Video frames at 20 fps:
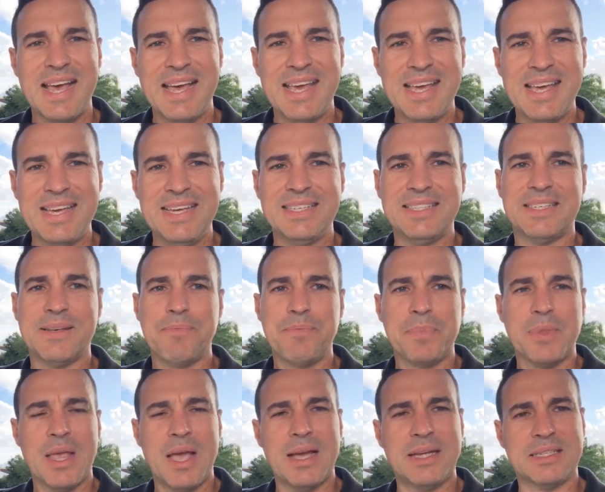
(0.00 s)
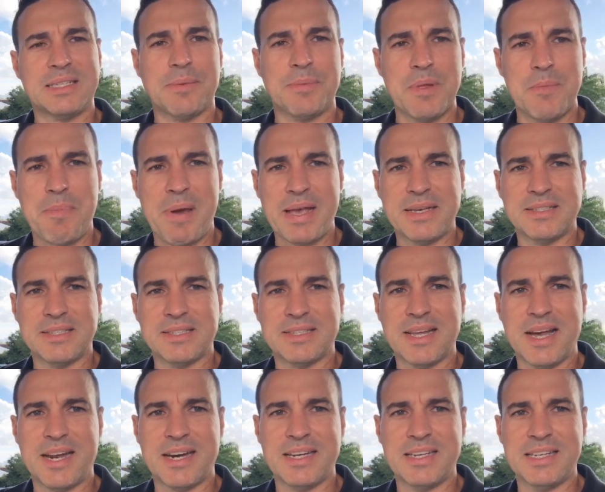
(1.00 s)
ease, and some of the banks are
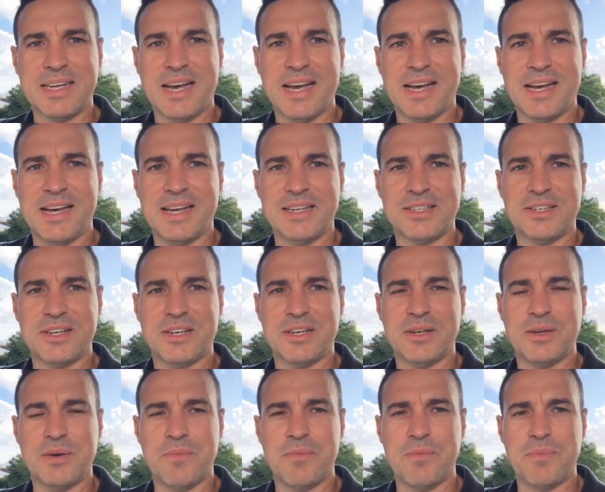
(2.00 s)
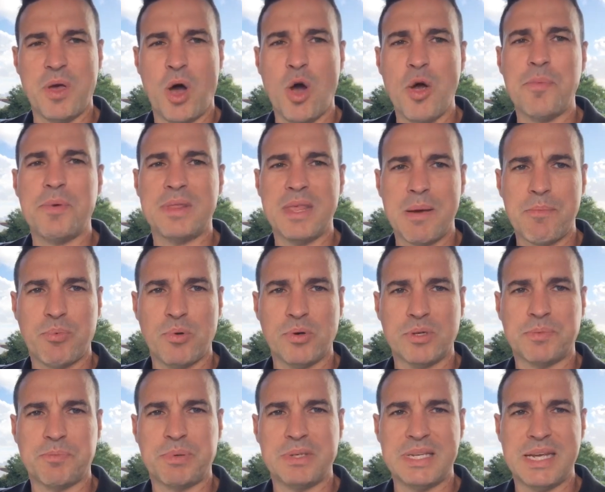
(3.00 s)
starting to open their
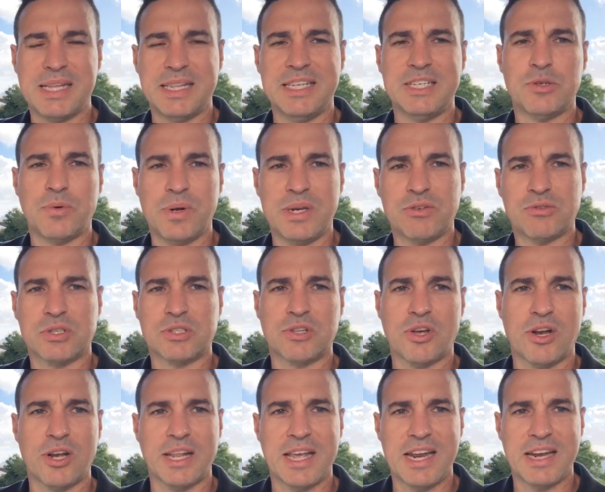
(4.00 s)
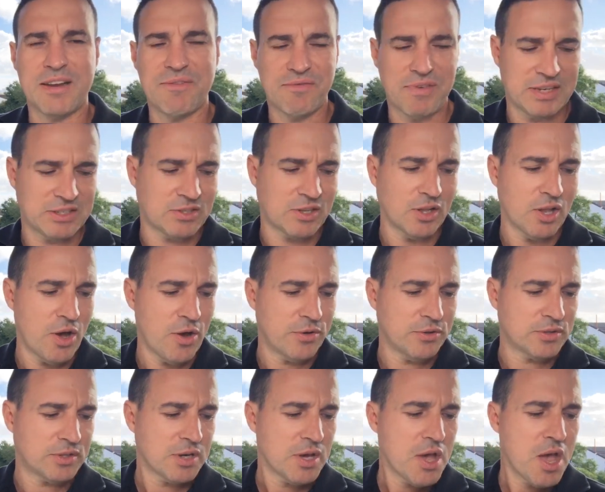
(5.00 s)
books, particularly to interest only and investor
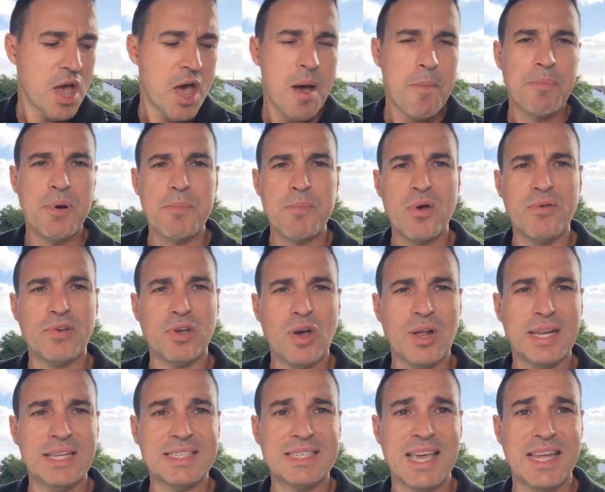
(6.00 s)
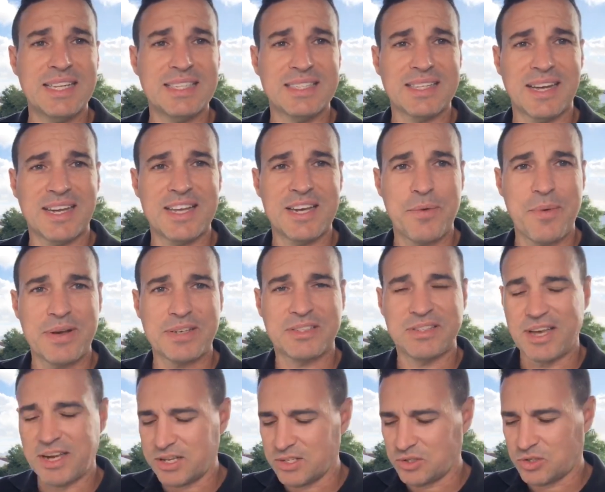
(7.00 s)
loans. But moving on, let's get it stuck into our
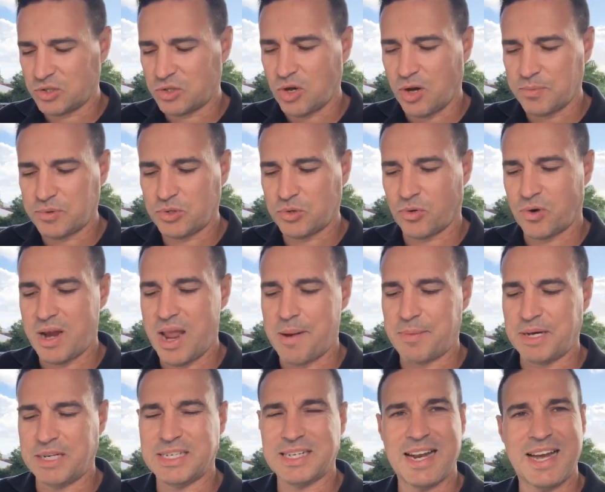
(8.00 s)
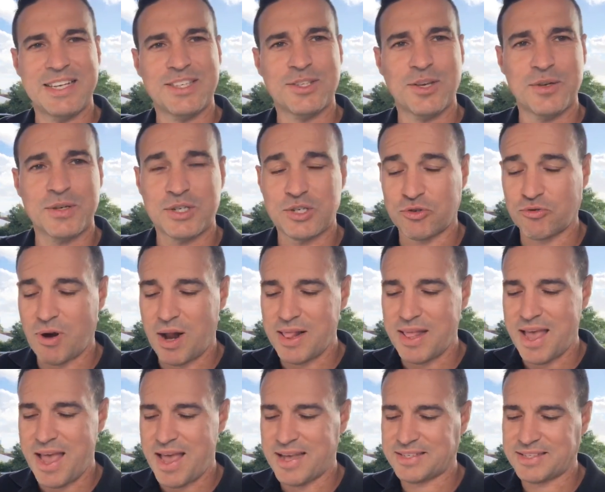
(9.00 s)
second top story happening today. So
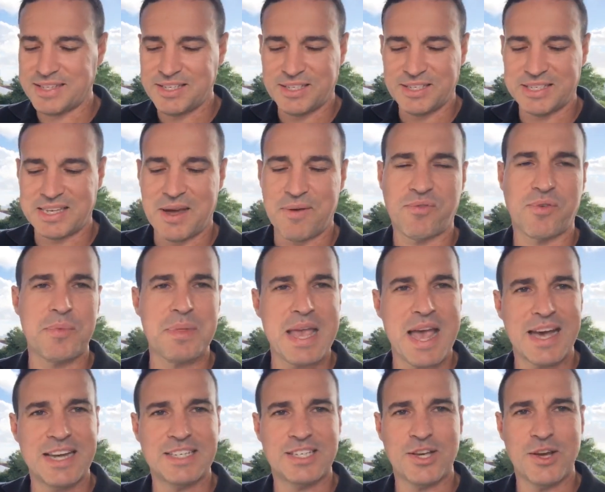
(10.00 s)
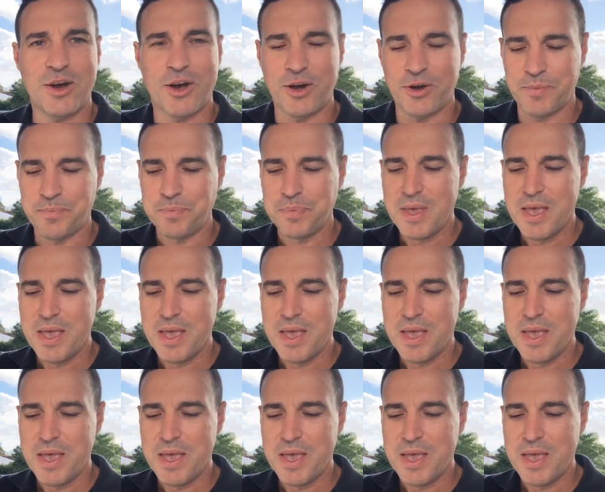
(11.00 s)
Australia has, and this has come from the ATO.